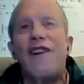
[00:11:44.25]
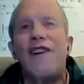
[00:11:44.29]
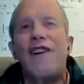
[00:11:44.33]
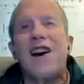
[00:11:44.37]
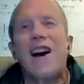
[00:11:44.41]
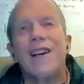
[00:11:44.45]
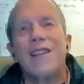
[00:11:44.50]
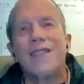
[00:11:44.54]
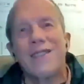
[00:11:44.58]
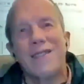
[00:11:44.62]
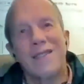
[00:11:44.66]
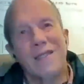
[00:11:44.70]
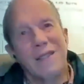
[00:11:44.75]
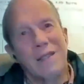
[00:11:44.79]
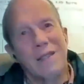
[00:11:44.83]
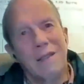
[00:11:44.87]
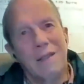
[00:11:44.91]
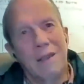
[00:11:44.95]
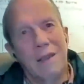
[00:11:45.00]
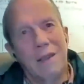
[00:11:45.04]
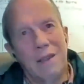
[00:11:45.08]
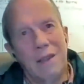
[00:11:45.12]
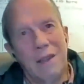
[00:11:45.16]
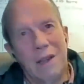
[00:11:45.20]
vast
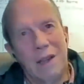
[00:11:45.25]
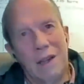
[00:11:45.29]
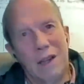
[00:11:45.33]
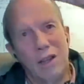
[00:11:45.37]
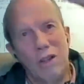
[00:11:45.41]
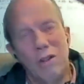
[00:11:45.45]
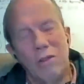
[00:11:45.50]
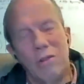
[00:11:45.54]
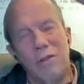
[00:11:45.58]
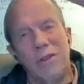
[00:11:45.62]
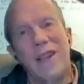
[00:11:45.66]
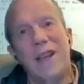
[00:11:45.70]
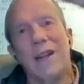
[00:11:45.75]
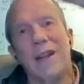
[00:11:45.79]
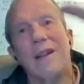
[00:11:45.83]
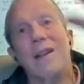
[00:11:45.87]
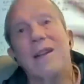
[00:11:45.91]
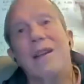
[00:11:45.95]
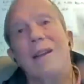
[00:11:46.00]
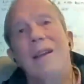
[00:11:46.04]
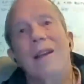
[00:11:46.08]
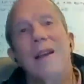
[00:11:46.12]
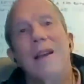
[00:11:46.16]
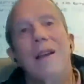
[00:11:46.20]
uh, neural net
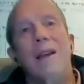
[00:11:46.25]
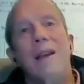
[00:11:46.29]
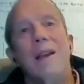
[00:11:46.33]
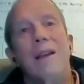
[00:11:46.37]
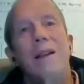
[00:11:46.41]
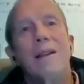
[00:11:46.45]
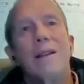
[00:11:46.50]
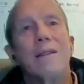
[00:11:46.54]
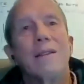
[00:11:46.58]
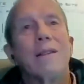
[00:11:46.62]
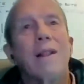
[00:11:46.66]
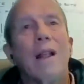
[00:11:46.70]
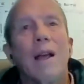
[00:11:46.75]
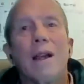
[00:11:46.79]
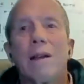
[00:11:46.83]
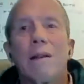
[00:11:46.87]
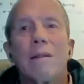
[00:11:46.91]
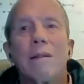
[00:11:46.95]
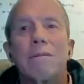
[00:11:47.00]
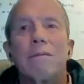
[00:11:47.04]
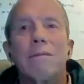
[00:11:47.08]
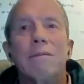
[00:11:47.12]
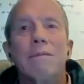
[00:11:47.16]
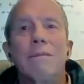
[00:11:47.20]
is like
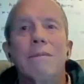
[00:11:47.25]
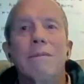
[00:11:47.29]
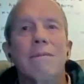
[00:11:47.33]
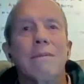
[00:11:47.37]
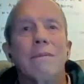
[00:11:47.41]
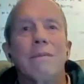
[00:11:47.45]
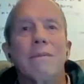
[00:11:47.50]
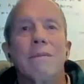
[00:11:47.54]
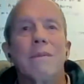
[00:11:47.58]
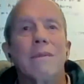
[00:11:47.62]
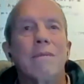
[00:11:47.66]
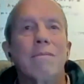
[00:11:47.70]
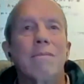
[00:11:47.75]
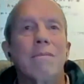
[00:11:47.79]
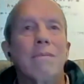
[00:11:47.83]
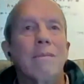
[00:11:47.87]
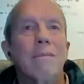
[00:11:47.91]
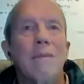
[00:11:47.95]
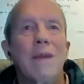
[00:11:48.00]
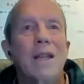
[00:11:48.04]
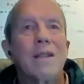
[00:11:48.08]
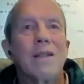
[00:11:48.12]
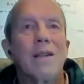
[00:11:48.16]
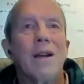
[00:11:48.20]

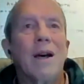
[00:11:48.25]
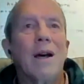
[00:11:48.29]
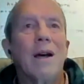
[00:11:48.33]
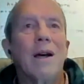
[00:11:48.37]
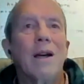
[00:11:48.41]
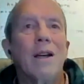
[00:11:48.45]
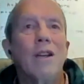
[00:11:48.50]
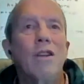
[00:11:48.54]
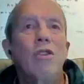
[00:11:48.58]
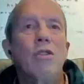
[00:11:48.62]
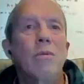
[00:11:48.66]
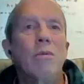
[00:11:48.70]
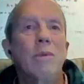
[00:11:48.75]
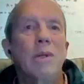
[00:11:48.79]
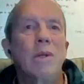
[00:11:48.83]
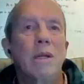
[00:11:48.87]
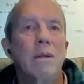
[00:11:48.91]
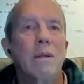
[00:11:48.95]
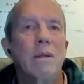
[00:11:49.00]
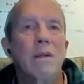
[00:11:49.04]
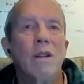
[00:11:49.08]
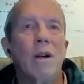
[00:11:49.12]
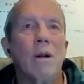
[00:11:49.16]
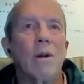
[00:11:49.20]
entire
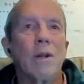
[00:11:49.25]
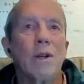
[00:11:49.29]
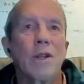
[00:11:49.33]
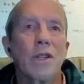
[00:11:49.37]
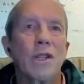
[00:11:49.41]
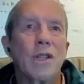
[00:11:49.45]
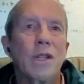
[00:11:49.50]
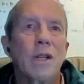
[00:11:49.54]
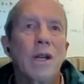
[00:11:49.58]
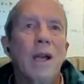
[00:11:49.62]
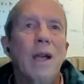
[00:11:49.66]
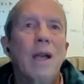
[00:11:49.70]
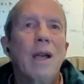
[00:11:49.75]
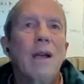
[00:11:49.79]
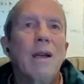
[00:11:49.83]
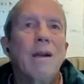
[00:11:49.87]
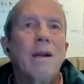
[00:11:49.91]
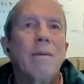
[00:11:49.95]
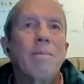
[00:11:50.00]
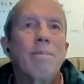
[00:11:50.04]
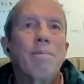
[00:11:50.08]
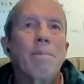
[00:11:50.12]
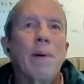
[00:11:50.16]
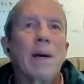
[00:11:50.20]
human knowledge,
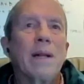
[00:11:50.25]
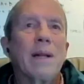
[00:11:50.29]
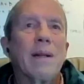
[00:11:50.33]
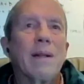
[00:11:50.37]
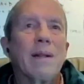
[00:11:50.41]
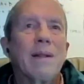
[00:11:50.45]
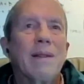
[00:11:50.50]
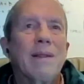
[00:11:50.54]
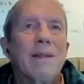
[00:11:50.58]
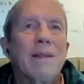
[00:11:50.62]
but